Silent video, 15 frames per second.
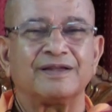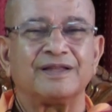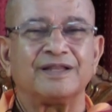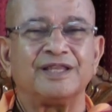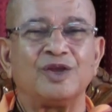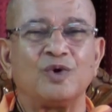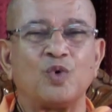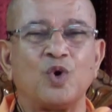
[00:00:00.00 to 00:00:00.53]

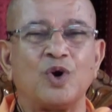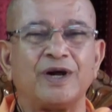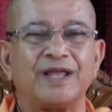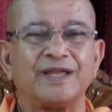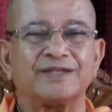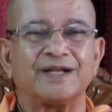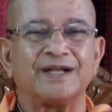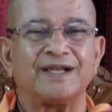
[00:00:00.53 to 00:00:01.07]
the old
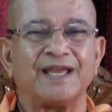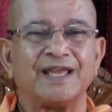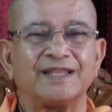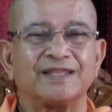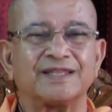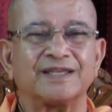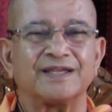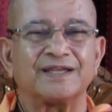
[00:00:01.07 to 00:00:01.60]
age and
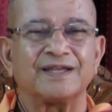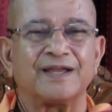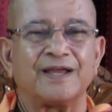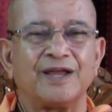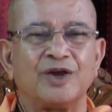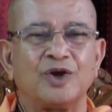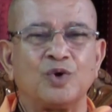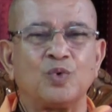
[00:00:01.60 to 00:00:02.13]
death.
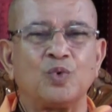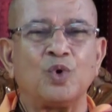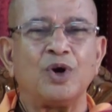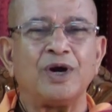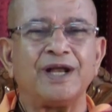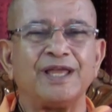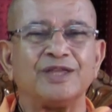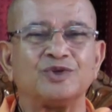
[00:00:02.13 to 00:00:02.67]

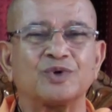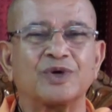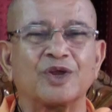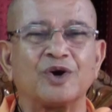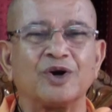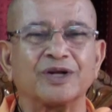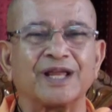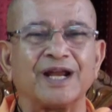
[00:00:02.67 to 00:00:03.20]
Old age, you
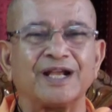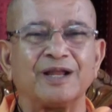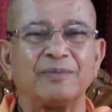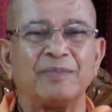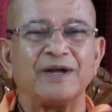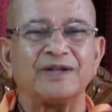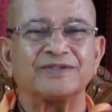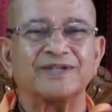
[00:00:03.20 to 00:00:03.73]
cannot get up
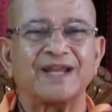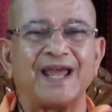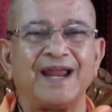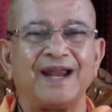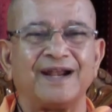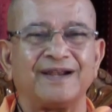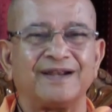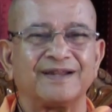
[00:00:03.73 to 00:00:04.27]
and
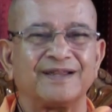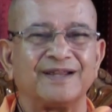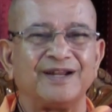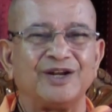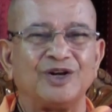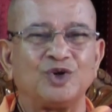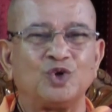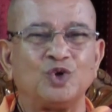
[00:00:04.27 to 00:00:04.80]
stand.
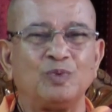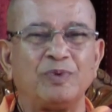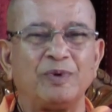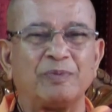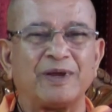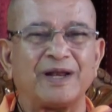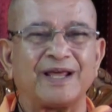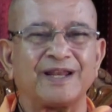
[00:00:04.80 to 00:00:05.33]
2
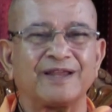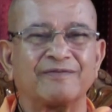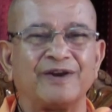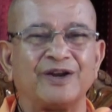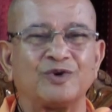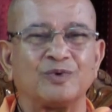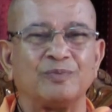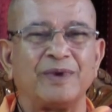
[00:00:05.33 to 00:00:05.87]
people are
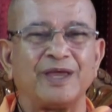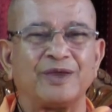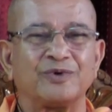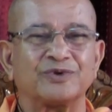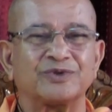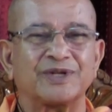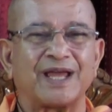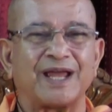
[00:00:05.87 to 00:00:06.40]
required to make you
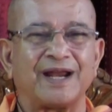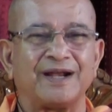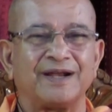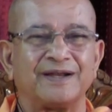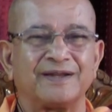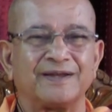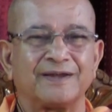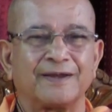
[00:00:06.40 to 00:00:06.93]
stand.
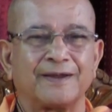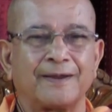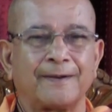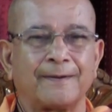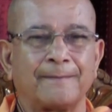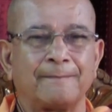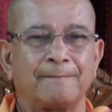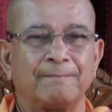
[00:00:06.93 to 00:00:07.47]

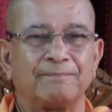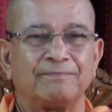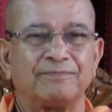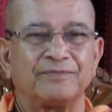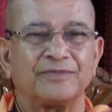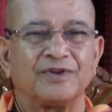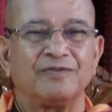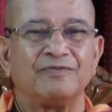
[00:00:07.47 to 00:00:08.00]

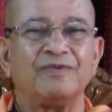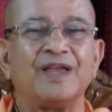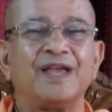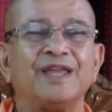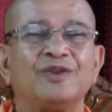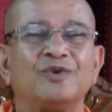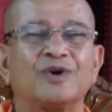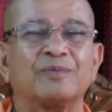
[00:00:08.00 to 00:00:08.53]
Where
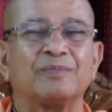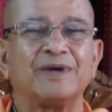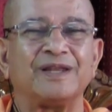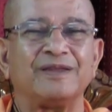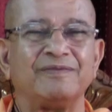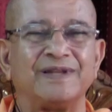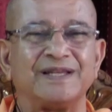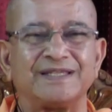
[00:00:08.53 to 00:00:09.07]
your money
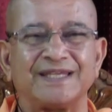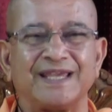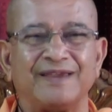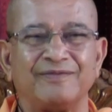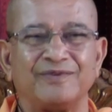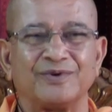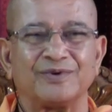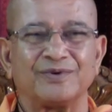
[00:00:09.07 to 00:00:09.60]
will save
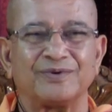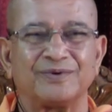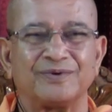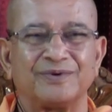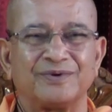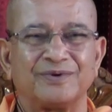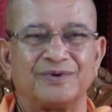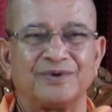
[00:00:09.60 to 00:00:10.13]
you.
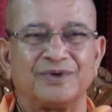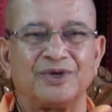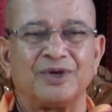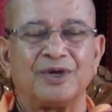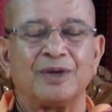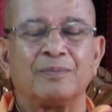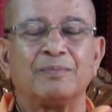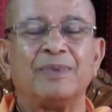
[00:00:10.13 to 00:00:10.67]

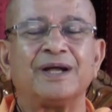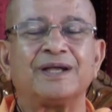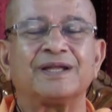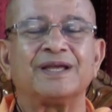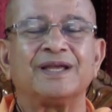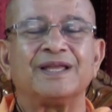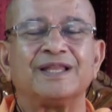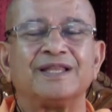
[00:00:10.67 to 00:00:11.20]
But
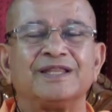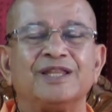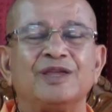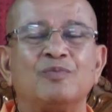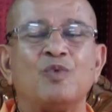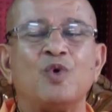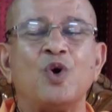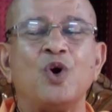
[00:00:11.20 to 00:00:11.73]
the
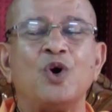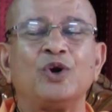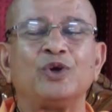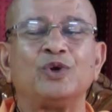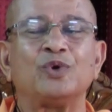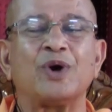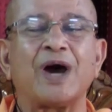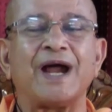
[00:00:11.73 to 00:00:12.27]
more
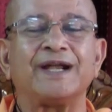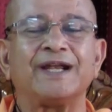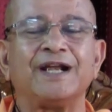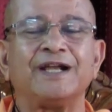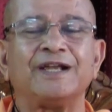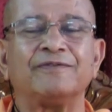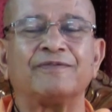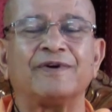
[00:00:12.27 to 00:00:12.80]
you
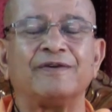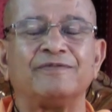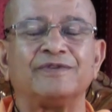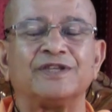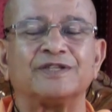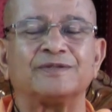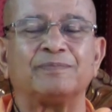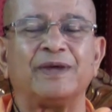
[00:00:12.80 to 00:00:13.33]
identify with
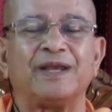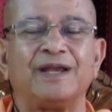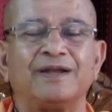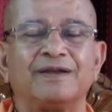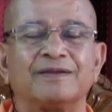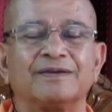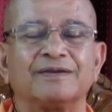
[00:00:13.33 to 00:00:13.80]
the spirit,